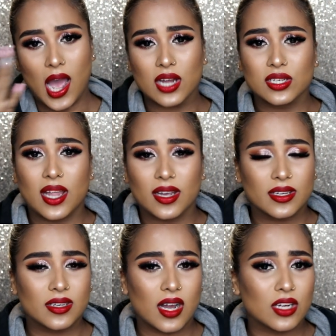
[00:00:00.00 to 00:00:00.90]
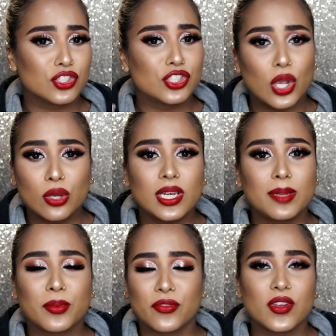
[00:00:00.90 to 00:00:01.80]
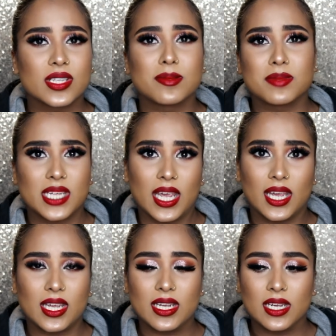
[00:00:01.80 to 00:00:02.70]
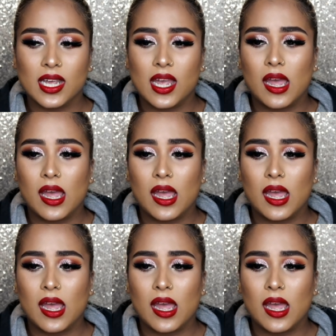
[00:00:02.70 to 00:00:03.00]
I'd totally prefer some tea,